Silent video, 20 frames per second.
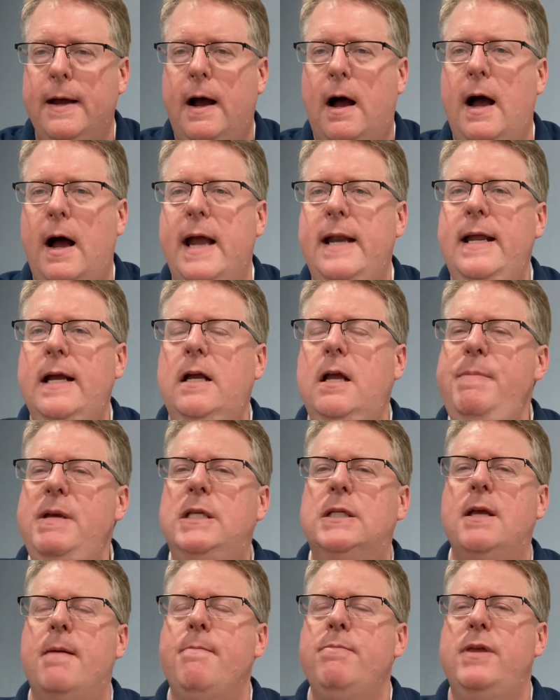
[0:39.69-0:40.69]
Uh, and it could be
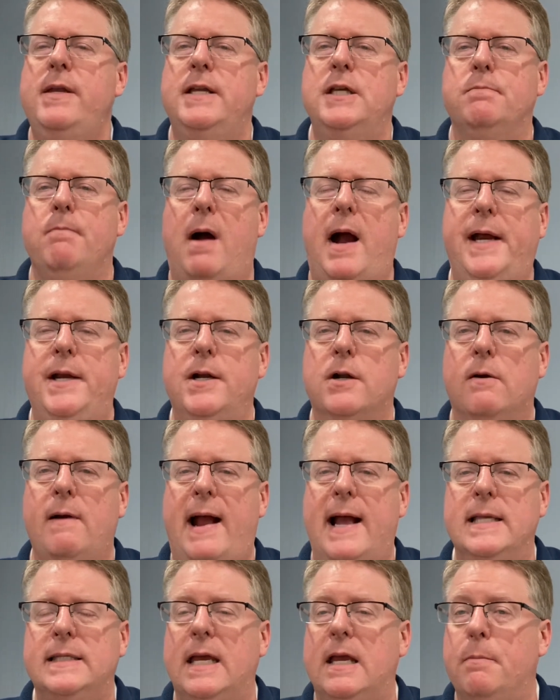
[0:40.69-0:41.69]
something as minor
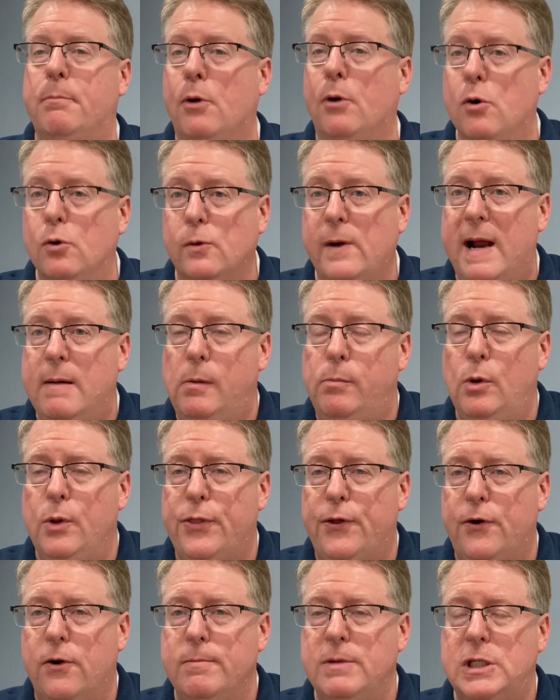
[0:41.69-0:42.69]
as a programmable
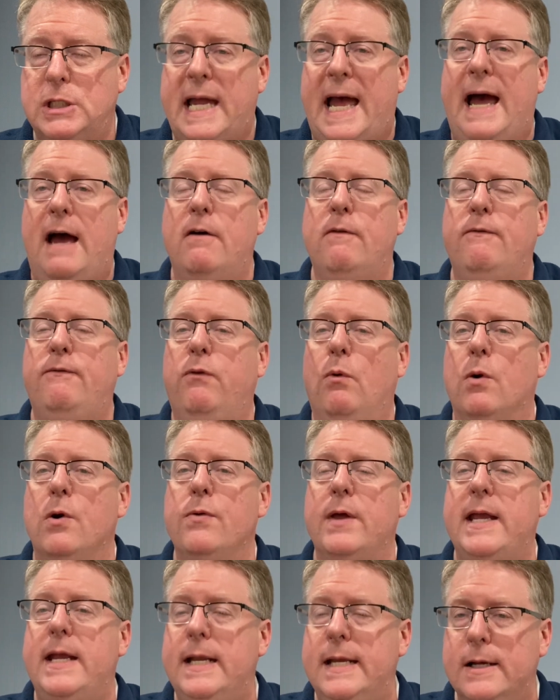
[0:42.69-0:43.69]
thermostat for
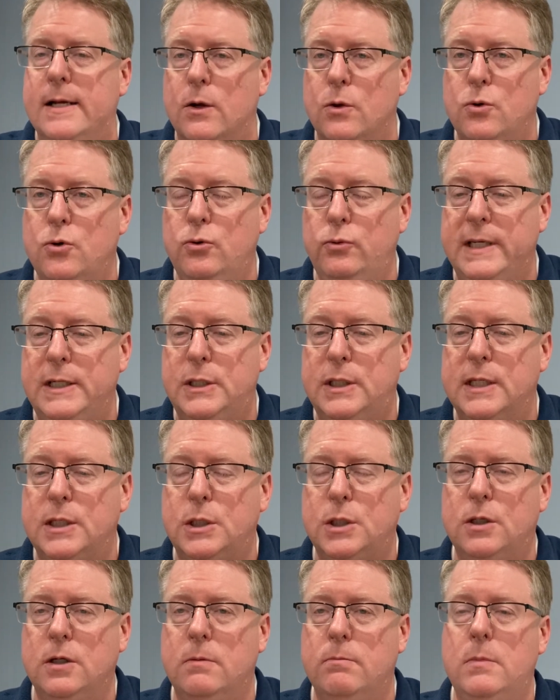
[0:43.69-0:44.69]
the heating and cooling
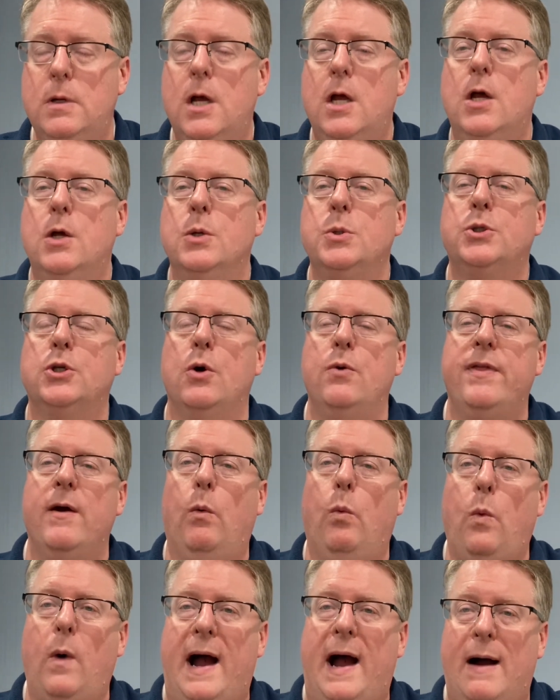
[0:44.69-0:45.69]
system so
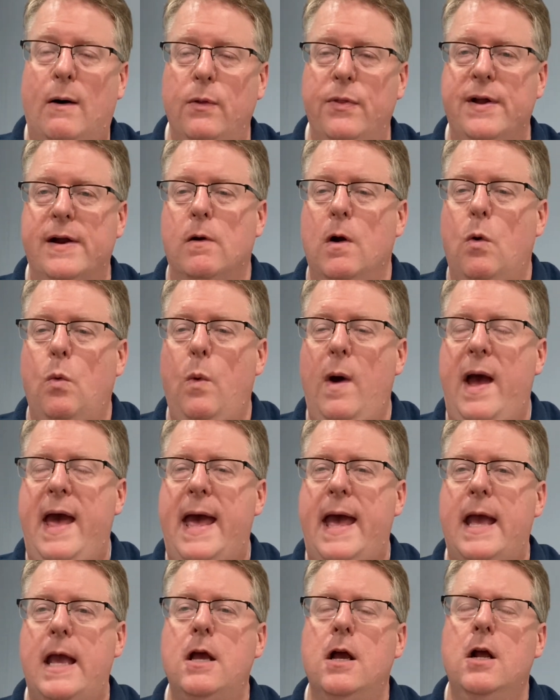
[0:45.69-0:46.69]
that while they're
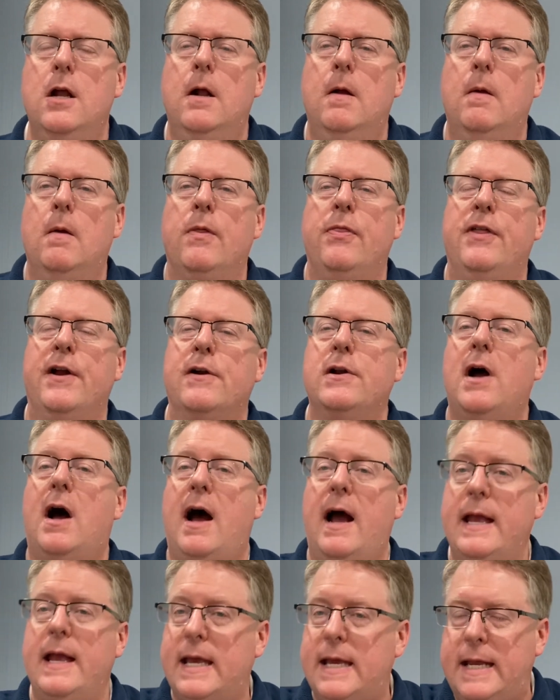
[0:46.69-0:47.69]
away, they're
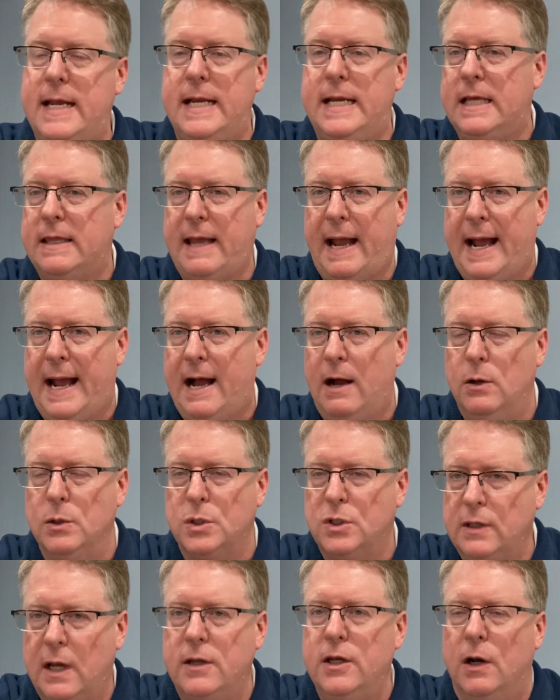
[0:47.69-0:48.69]
not heating the
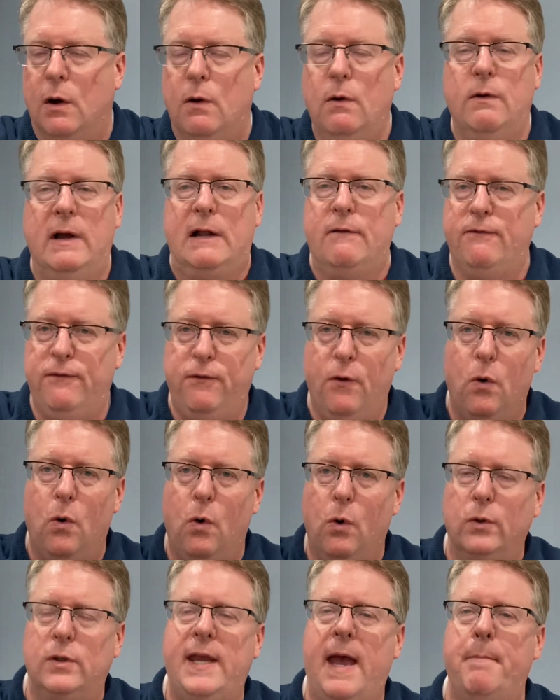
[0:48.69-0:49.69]
house, you know, at
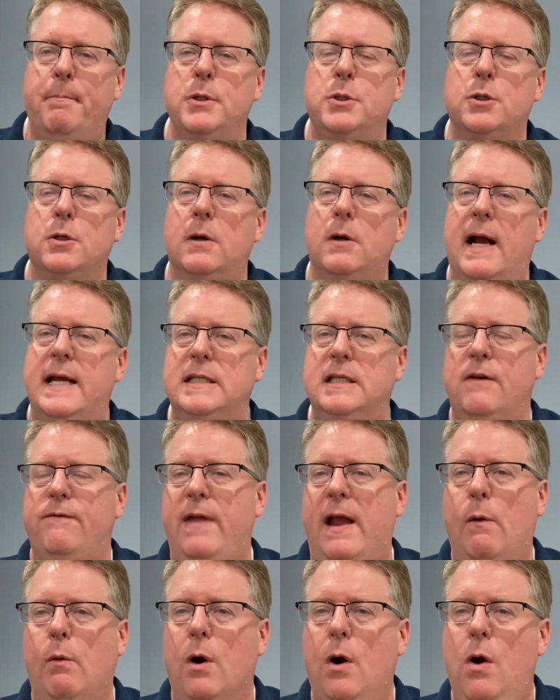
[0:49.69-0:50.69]
full temperature as if
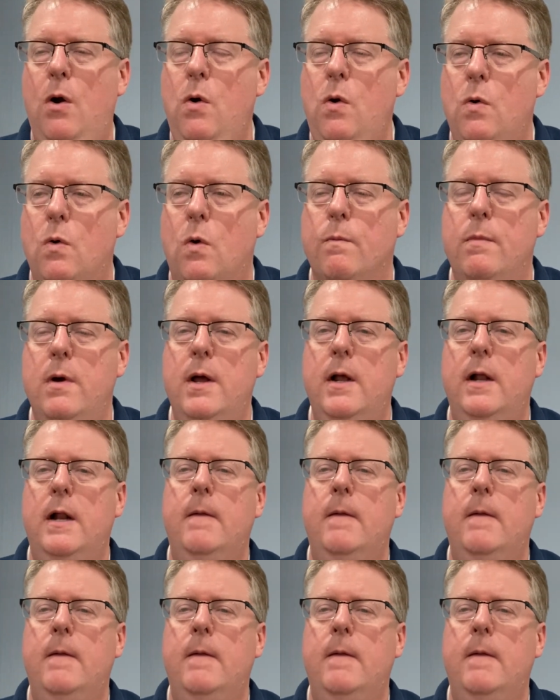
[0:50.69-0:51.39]
they were home.